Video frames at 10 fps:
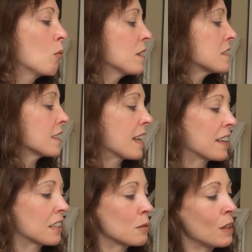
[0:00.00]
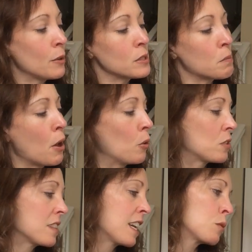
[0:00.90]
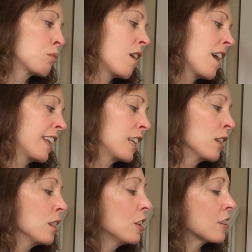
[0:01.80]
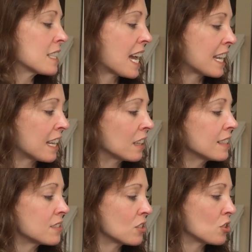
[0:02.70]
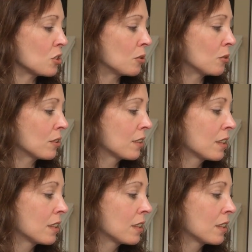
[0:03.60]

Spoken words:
Once again, Camilla was poked and prodded, looked at, and listened to.